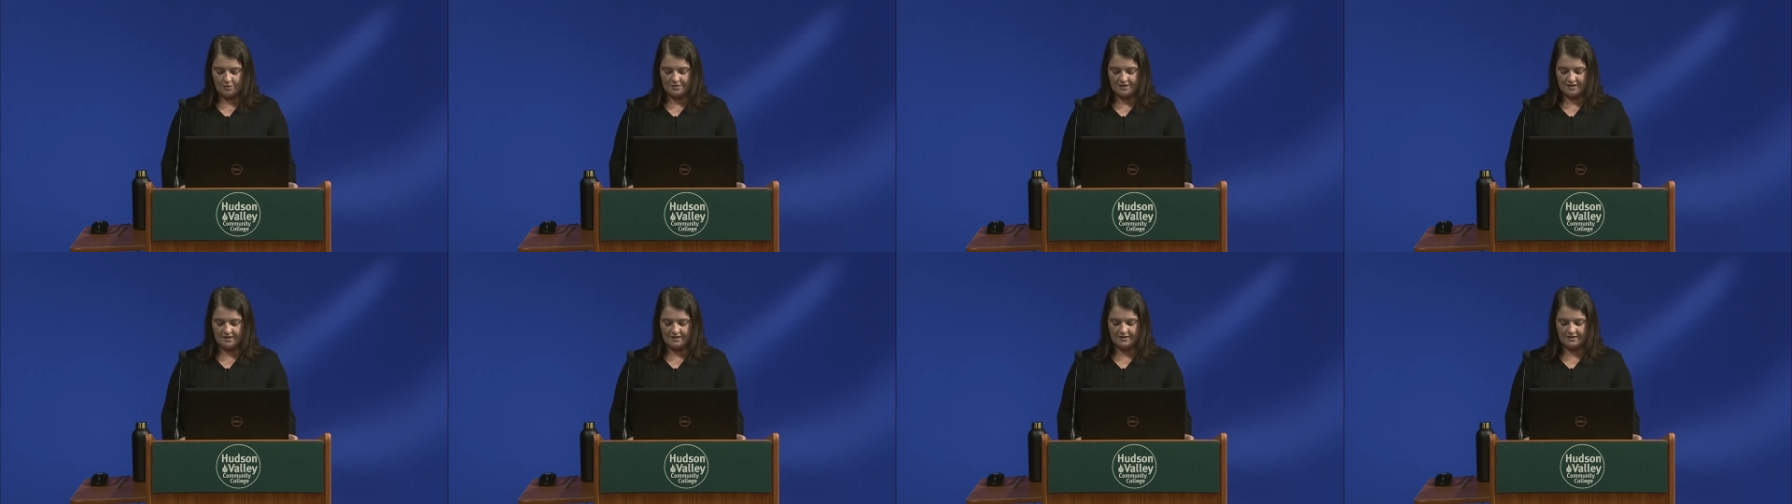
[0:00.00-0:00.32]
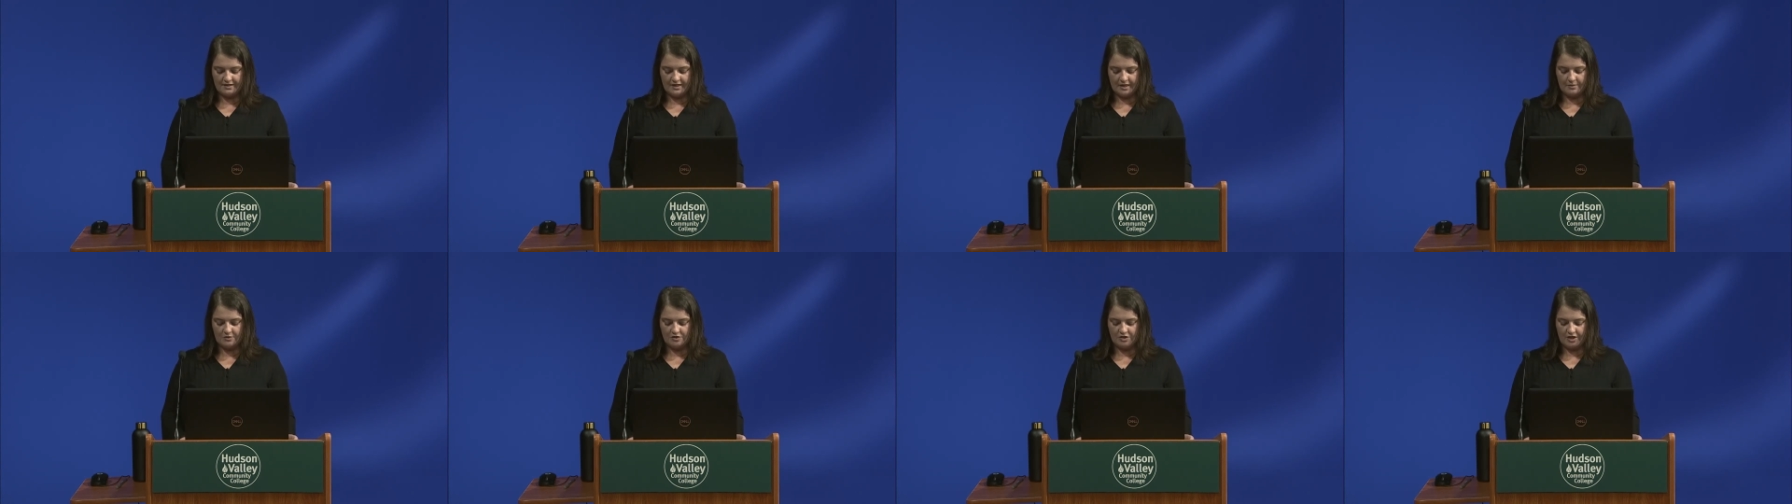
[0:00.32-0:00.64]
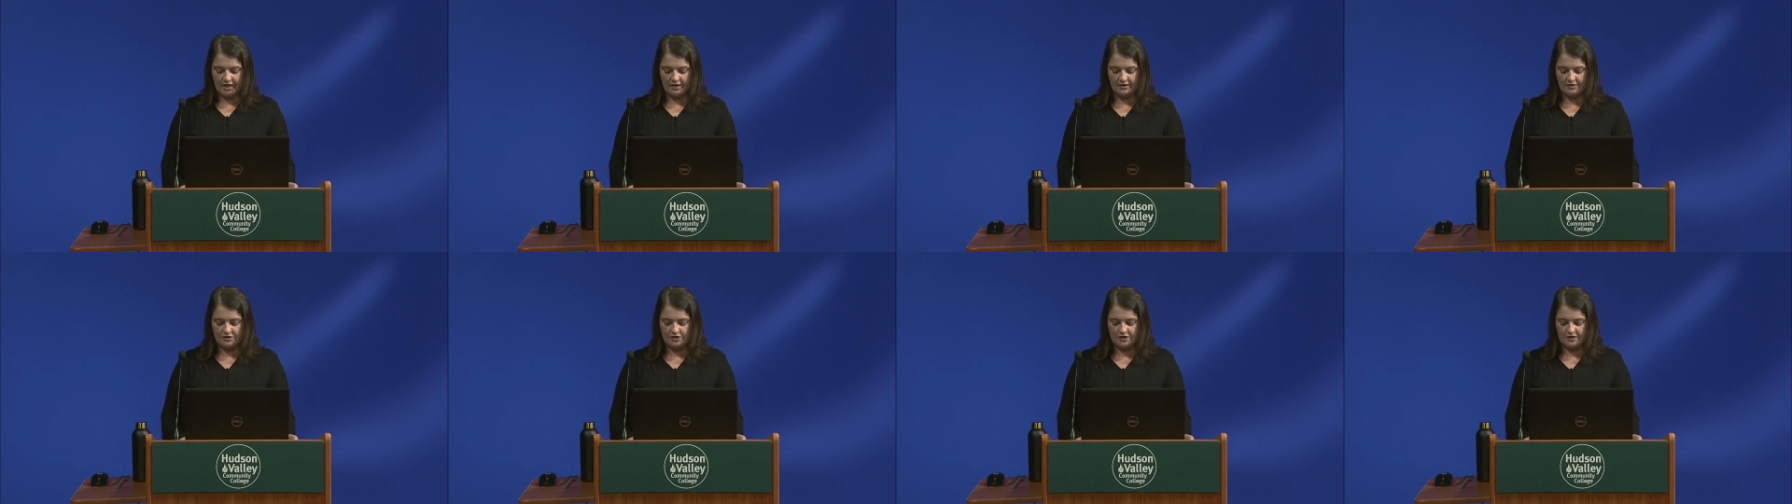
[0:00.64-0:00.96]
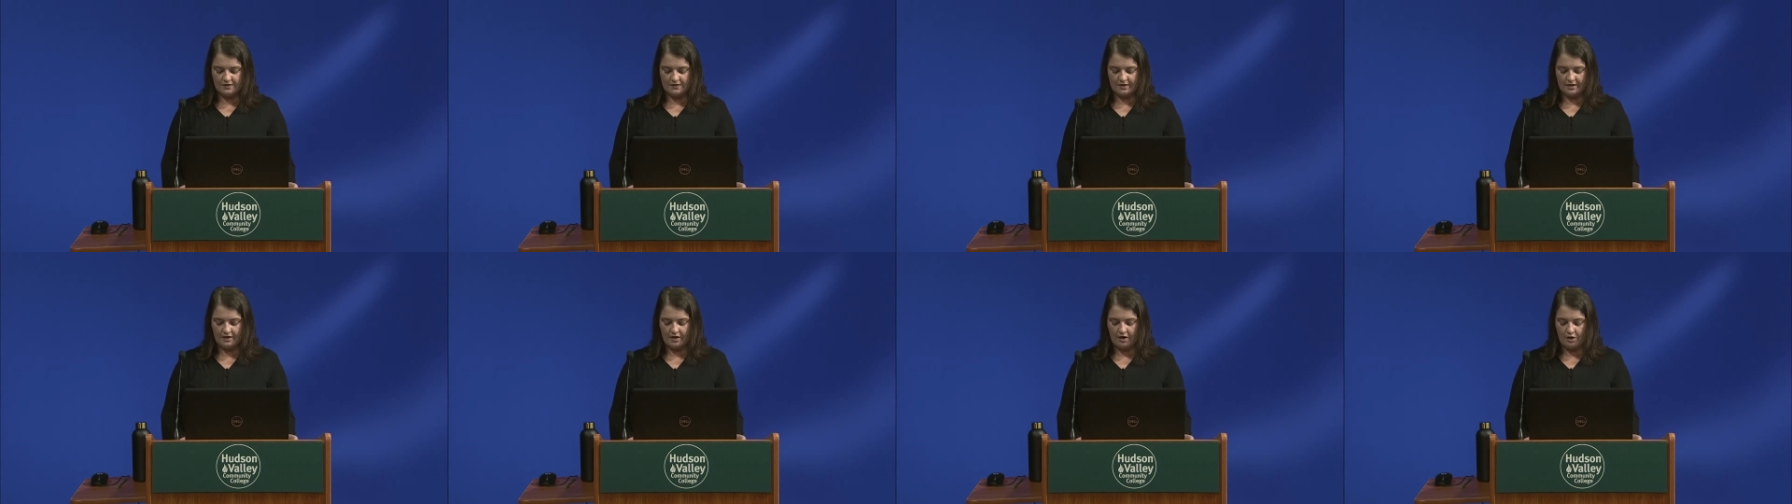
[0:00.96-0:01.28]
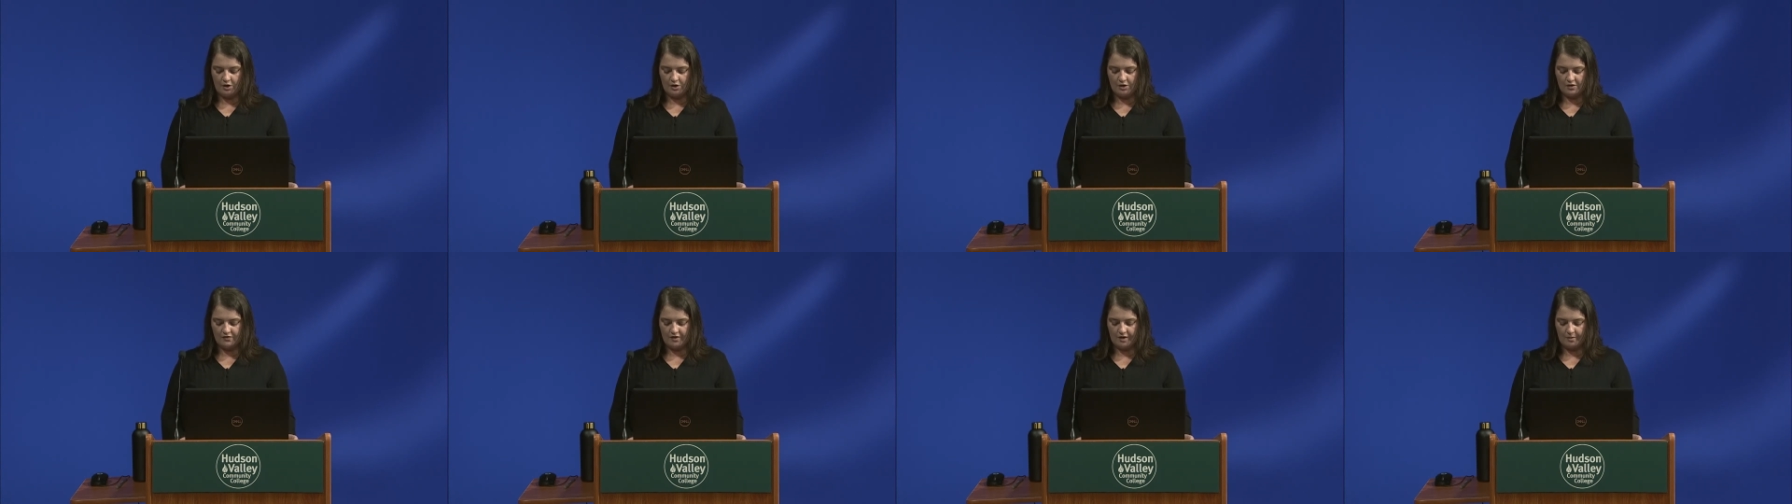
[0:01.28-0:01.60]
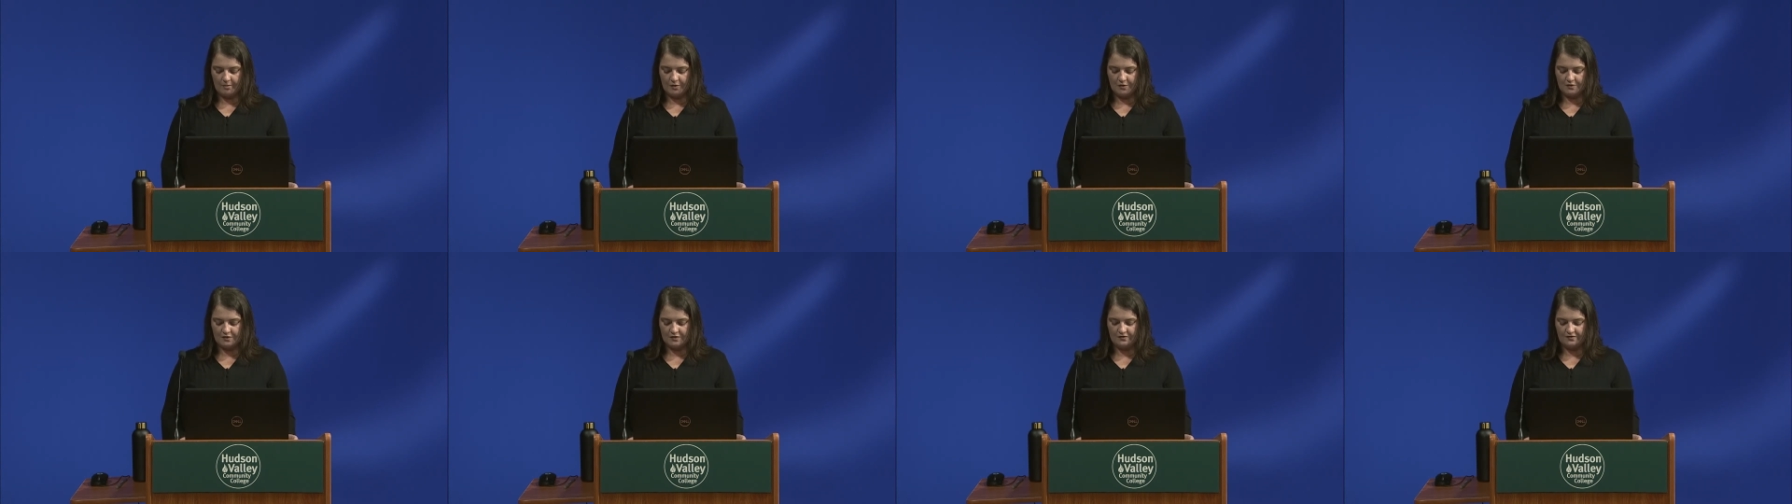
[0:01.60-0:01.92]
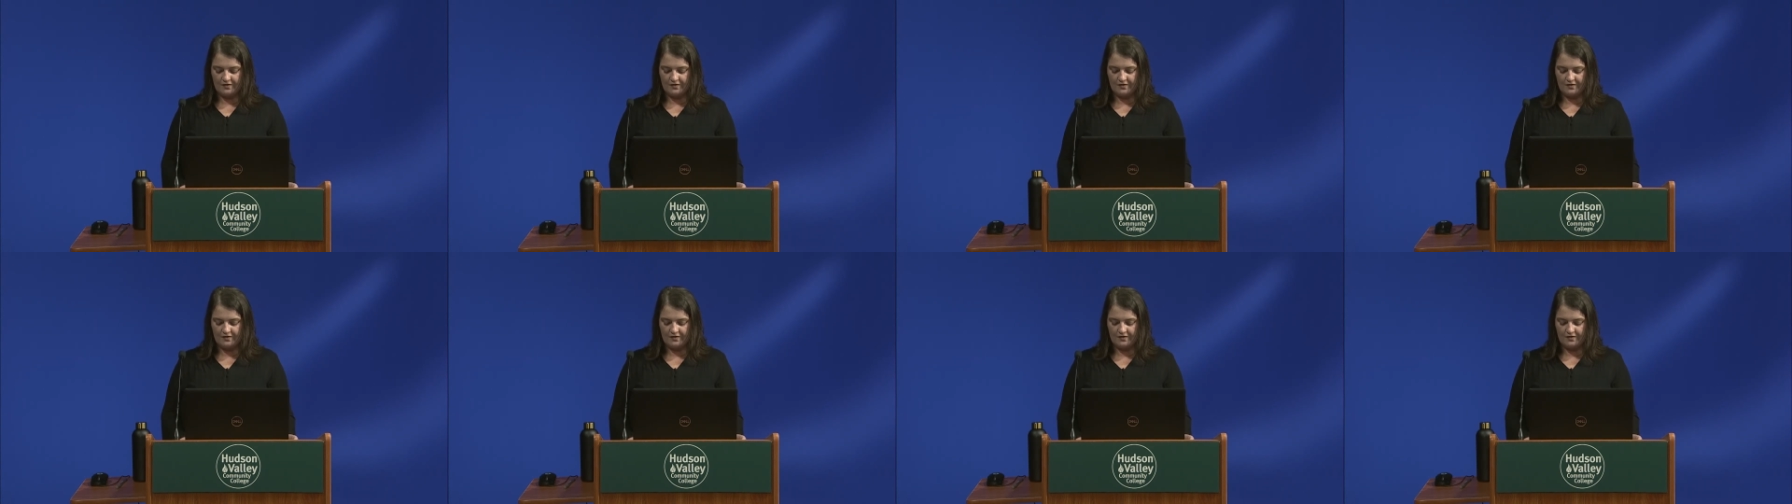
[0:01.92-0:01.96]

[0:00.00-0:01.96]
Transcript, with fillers: to the same challenges that all of our most